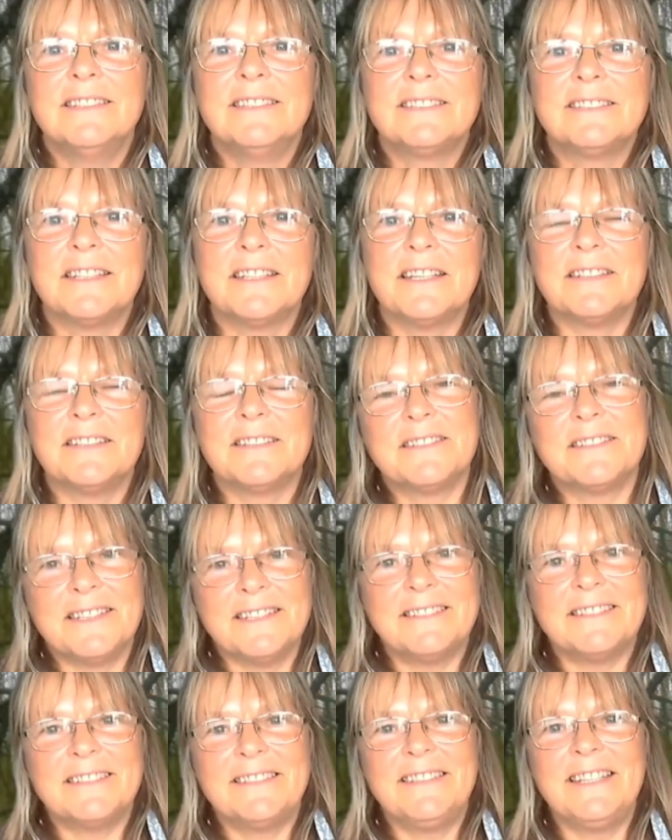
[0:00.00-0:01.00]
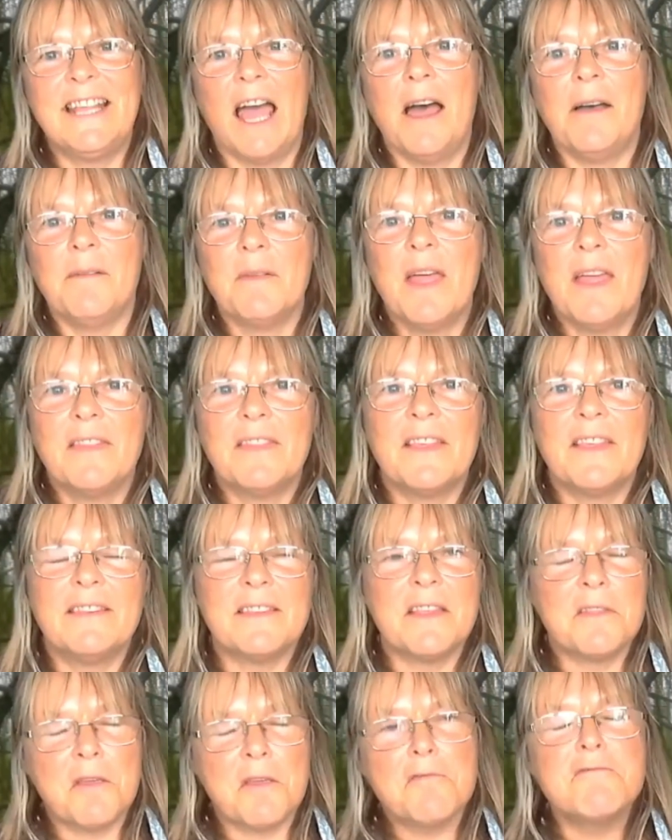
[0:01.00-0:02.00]
So
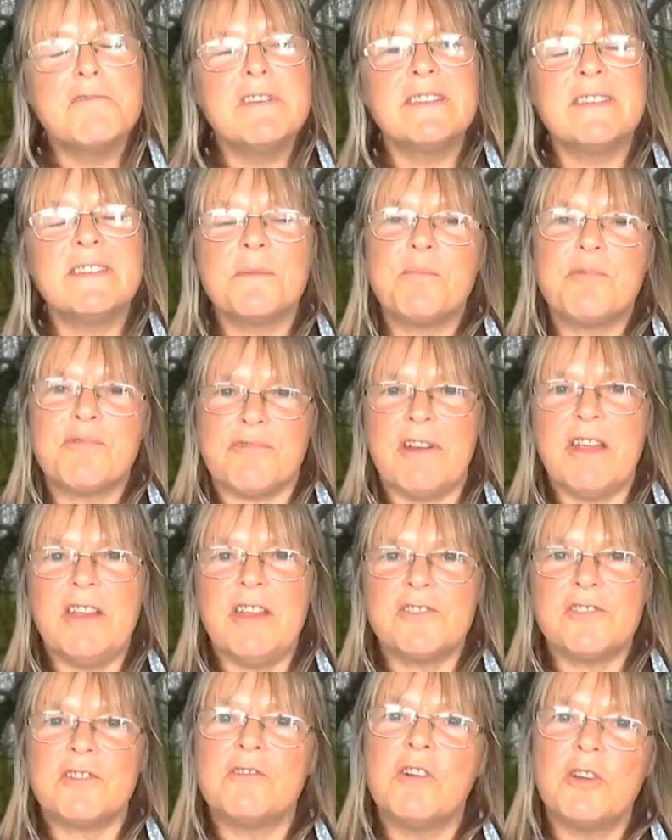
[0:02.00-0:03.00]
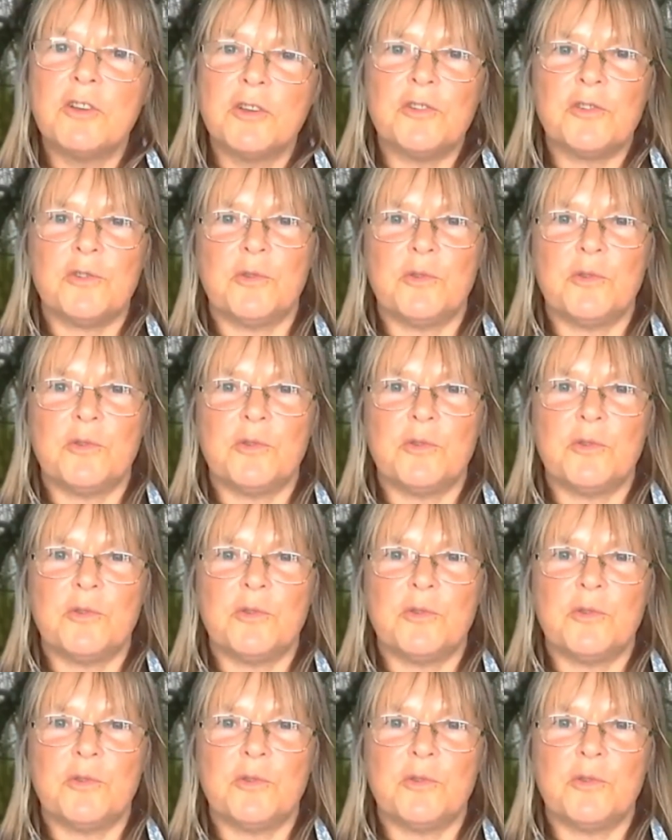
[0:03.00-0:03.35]
there is a pressure on us